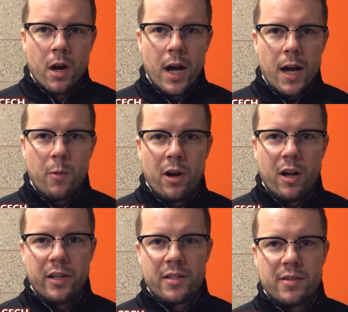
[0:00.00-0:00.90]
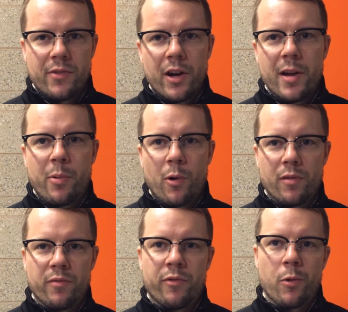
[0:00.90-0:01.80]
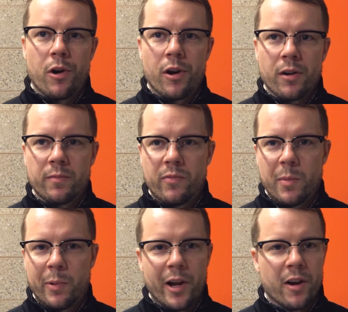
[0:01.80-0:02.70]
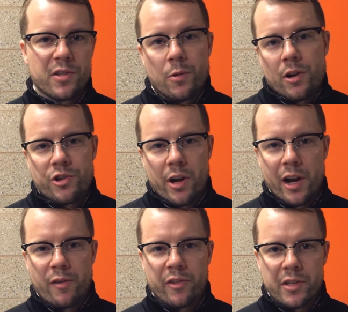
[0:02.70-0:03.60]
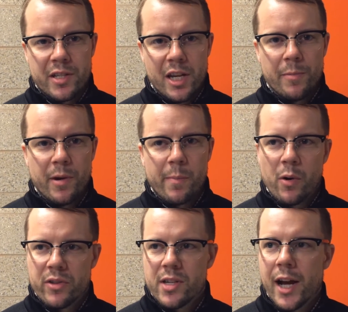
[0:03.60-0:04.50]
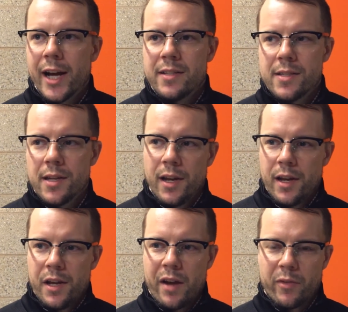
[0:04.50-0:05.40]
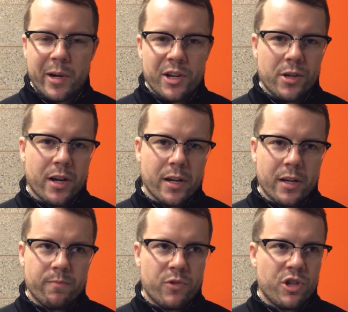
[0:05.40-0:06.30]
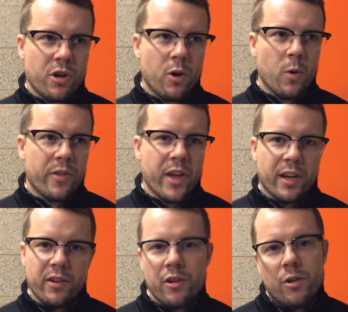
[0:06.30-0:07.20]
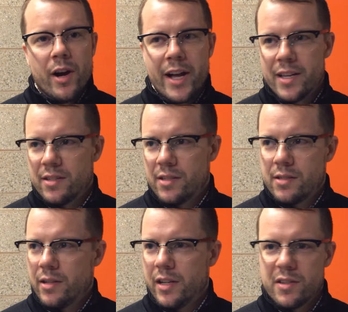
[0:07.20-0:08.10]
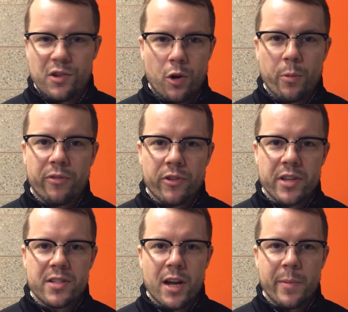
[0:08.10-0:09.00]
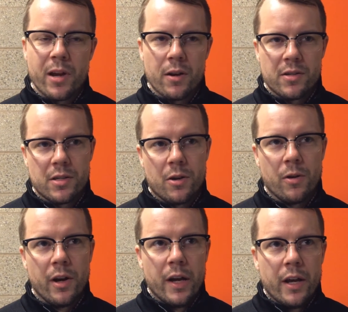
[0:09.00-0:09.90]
Well, it's very important for the players who are trying out for the team on both sides. Everybody's trying to show what they can do, as is normal for this time of year. So,